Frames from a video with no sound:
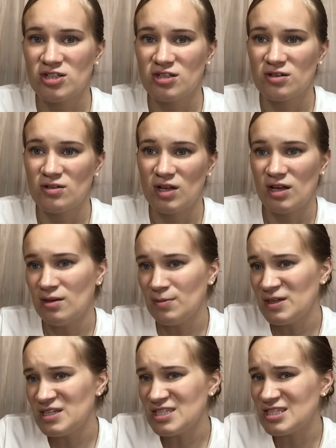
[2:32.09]
so a lot of
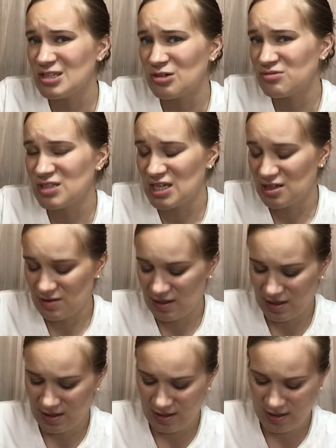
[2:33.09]
places don't take
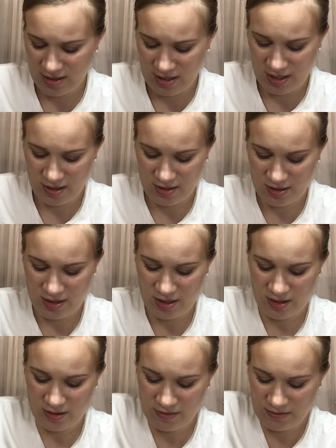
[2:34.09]
credit cards here,
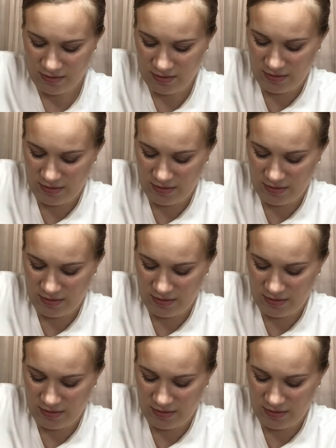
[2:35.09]
so